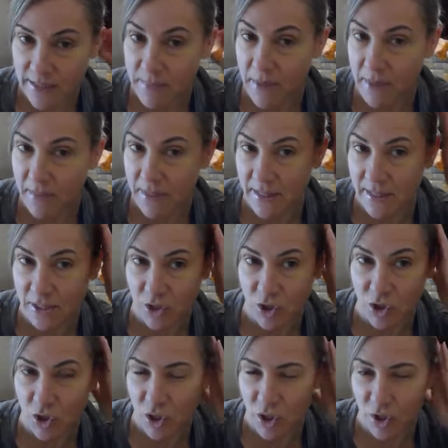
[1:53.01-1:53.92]
maybe the
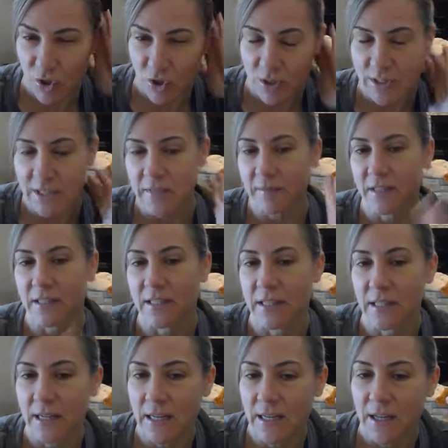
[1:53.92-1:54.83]
instructor is even
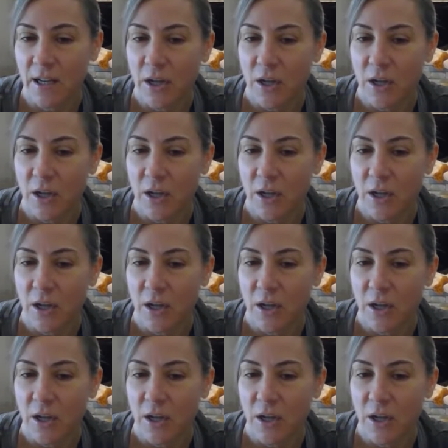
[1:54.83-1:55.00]
sitting,